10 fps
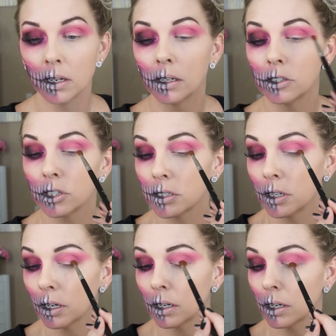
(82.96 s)
and just
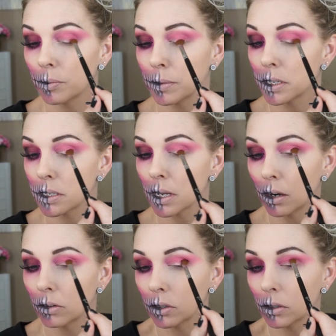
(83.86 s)
darken up this
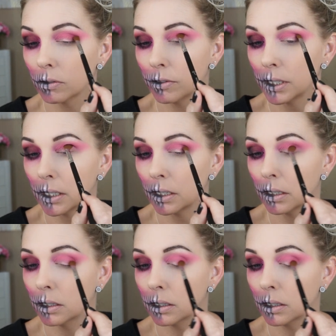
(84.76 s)
outer V.